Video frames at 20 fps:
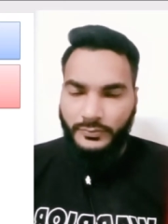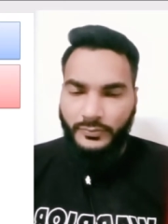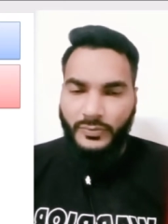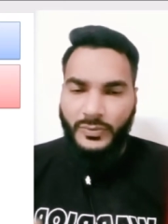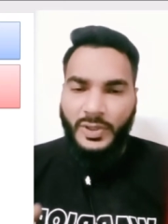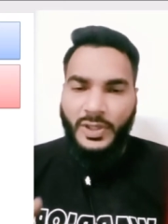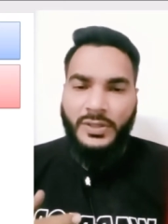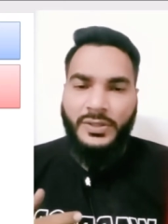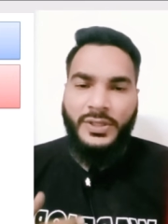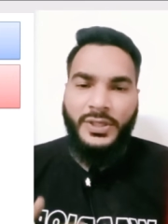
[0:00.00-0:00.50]

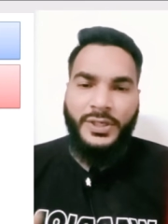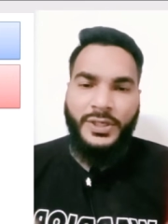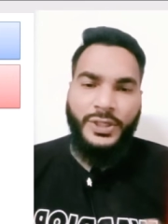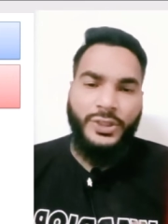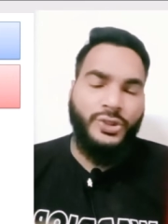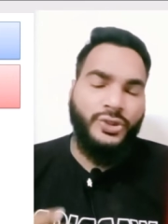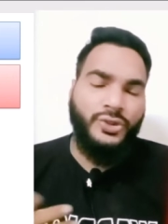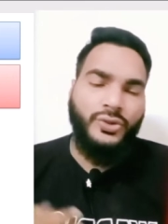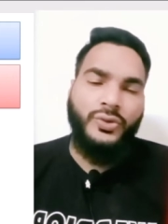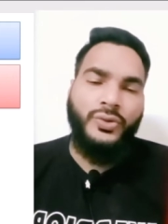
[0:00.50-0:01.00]
the
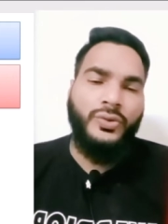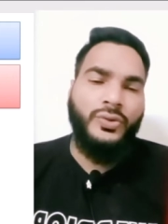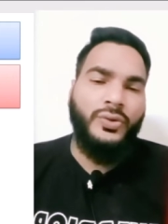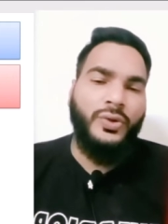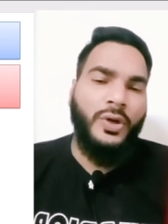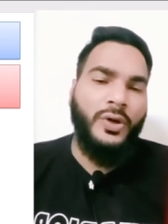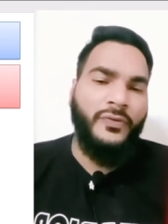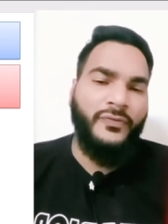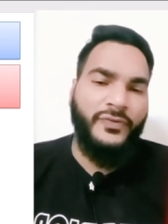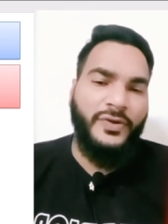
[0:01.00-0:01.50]
ratio
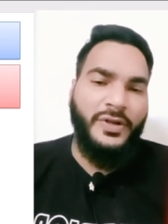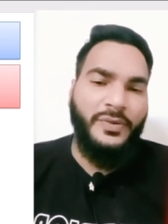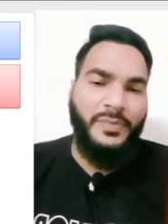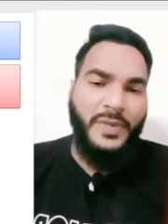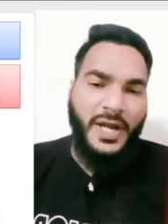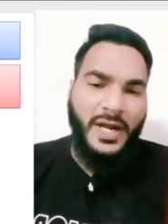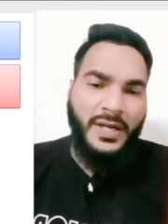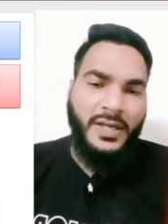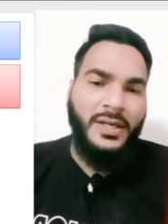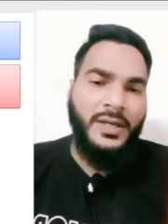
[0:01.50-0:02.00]
of
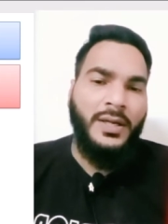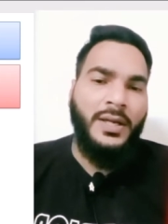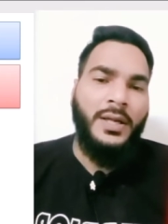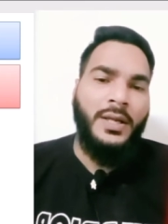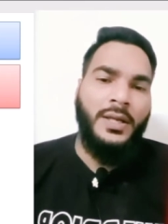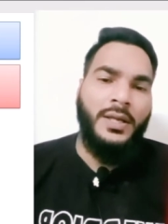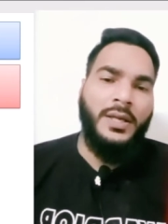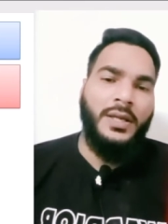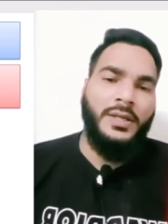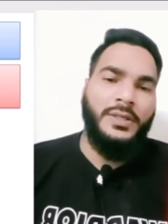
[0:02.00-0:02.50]
demand
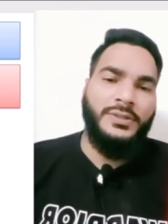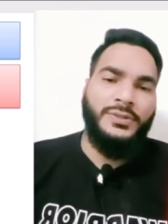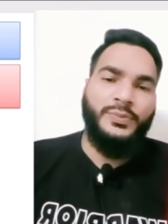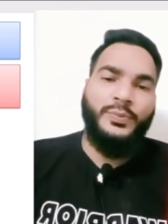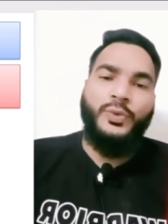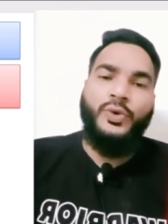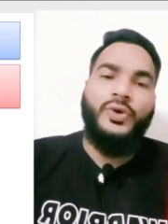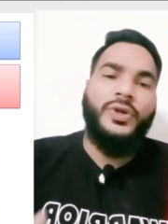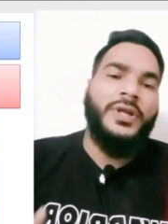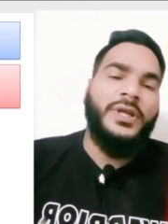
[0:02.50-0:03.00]
is
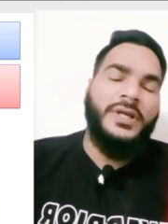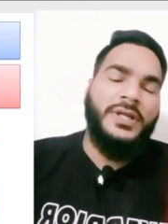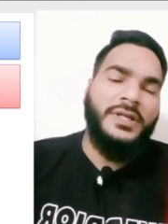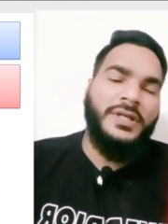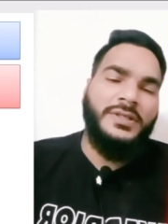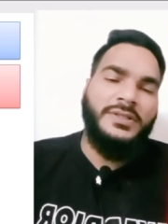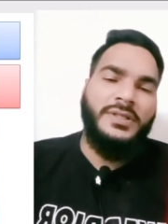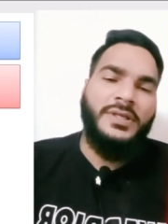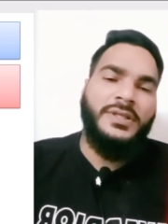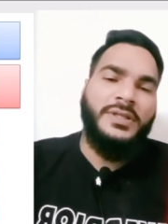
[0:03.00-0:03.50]
more
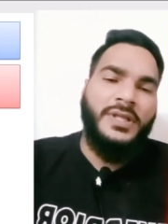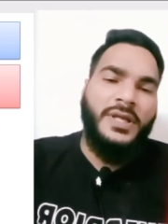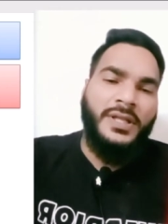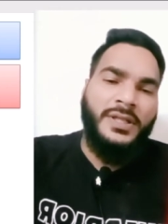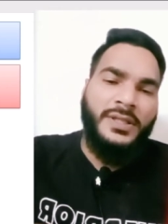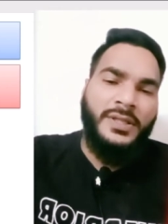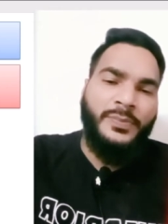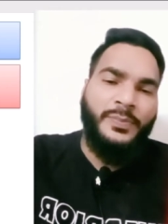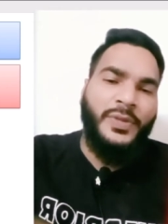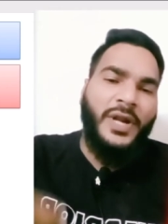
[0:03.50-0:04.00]
increasing than
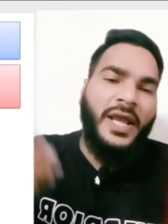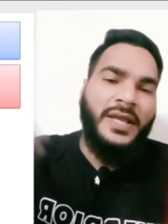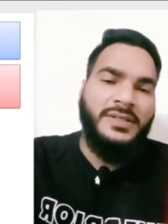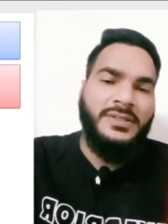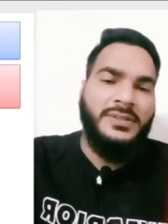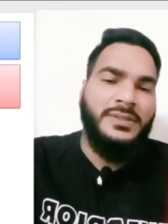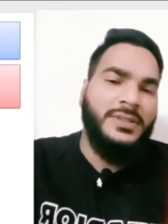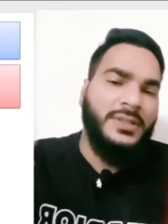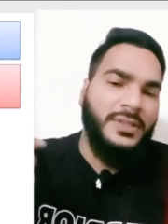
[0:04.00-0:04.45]
the price